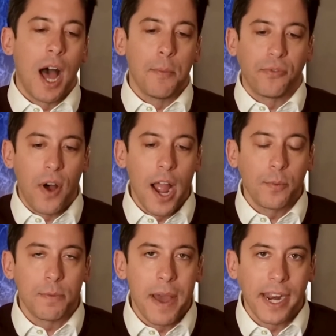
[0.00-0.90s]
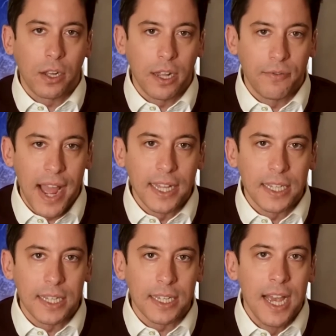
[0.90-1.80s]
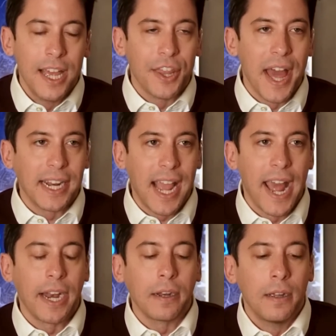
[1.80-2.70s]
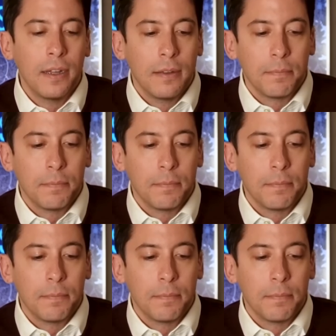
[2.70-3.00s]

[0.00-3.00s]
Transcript: I'm fine with medical advances that can